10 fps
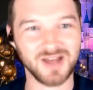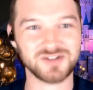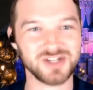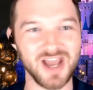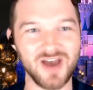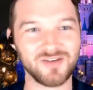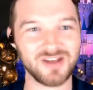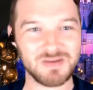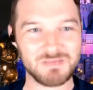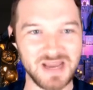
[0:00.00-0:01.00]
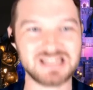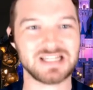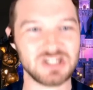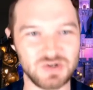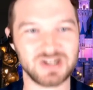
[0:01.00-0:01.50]
lounging out and
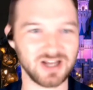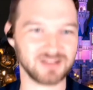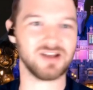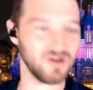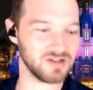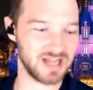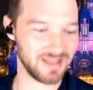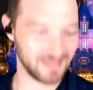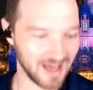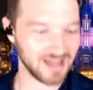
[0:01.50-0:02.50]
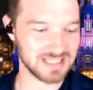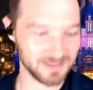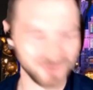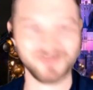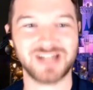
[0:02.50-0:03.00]
basically doing nothing all day. That is a
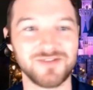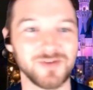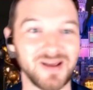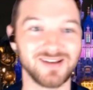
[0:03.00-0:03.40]
perfect day for me.